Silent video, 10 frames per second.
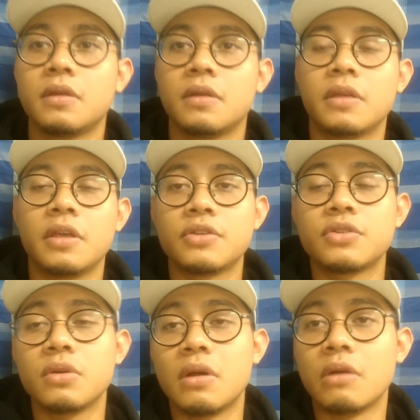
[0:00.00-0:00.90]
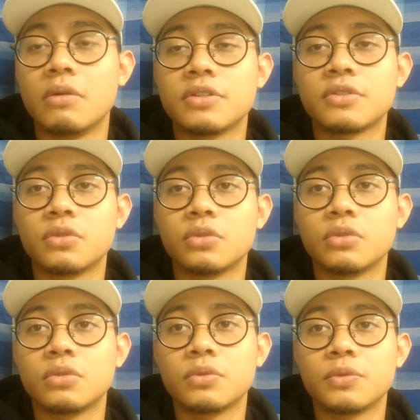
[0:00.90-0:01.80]
Okay, so I want
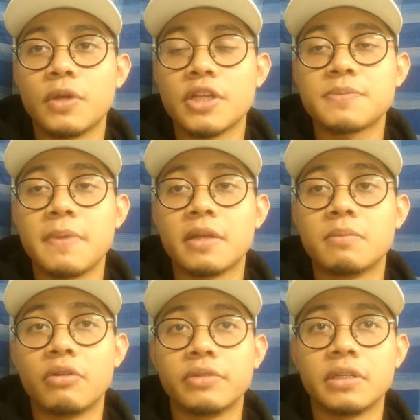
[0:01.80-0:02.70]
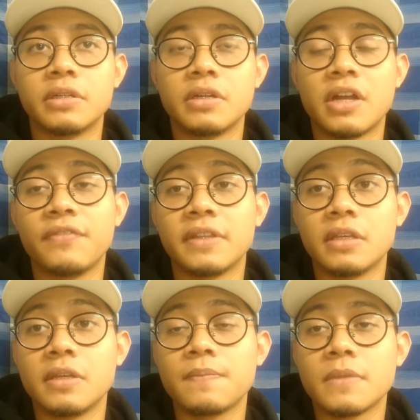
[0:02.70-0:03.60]
to explain about the
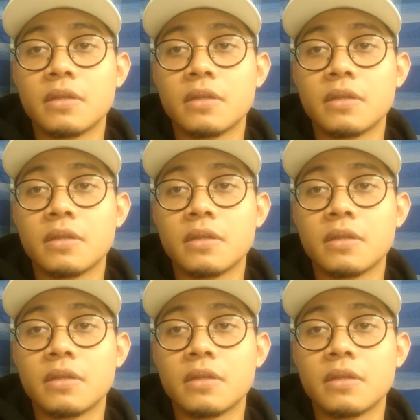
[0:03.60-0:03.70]
gravity.